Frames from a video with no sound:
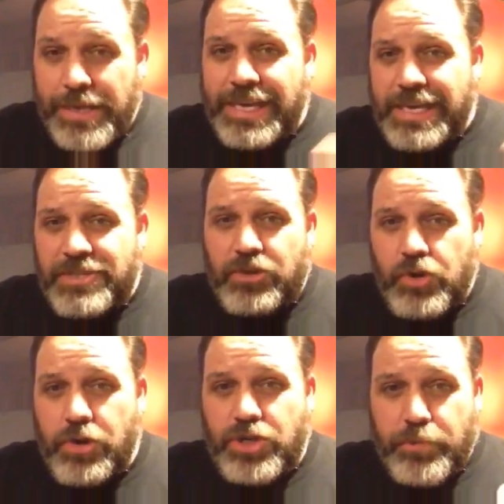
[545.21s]
really
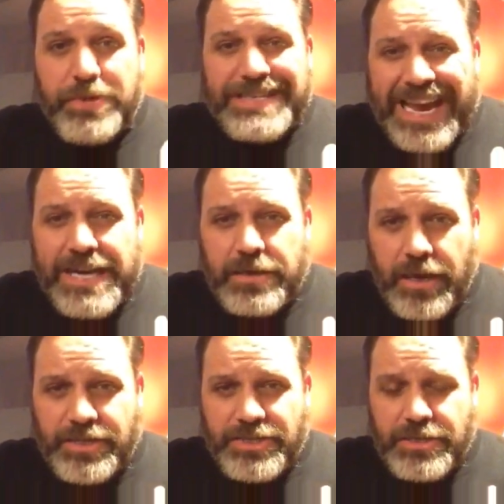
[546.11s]
instituted to protect
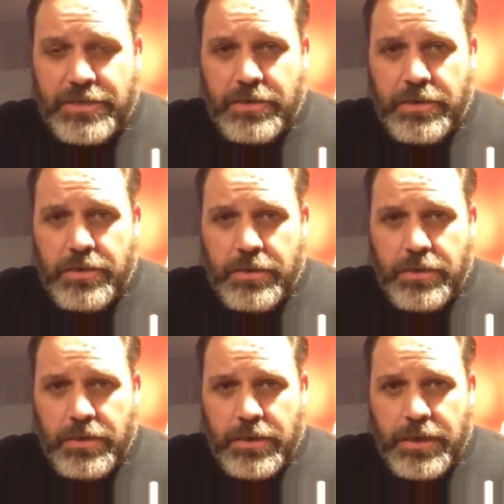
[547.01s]
us,
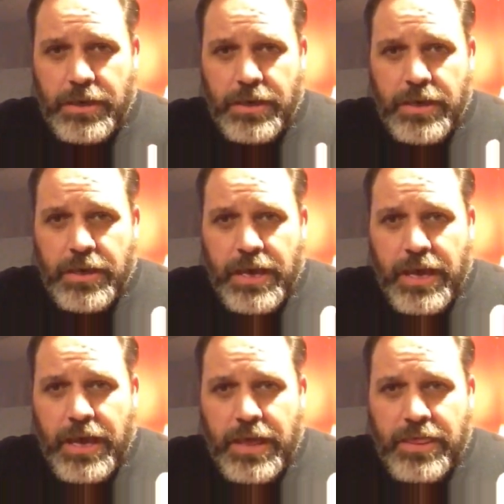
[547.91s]
okay,
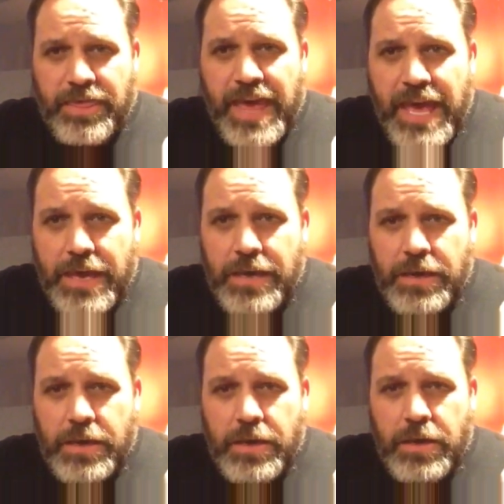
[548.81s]
then
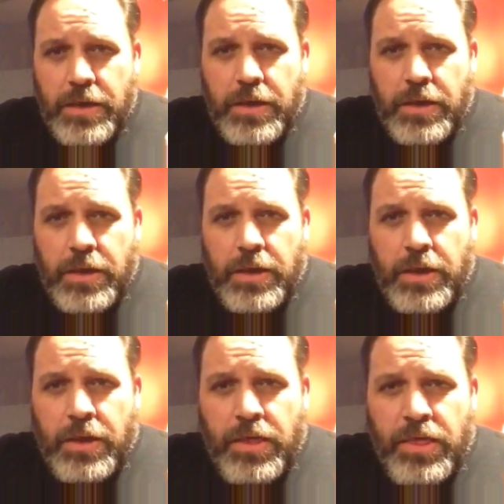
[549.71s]

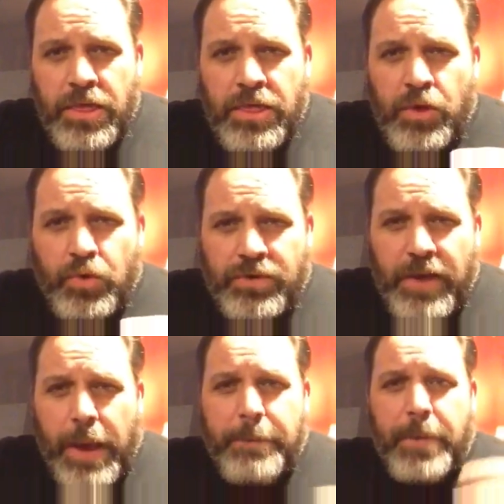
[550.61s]
you
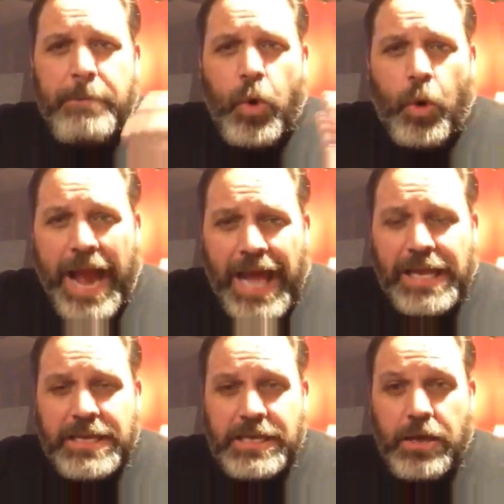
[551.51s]
develop a
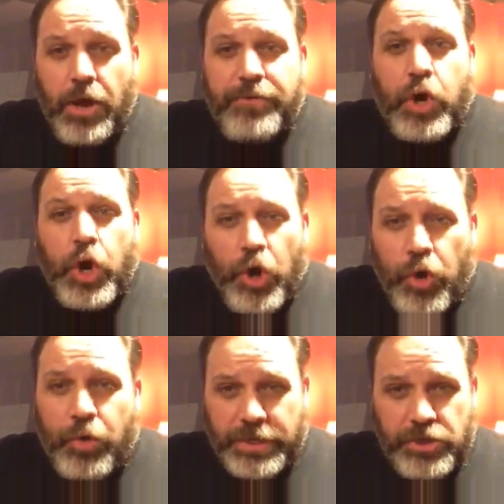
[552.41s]
morality of
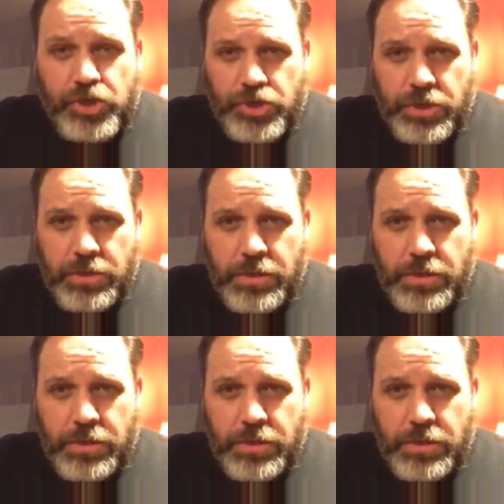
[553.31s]
courage.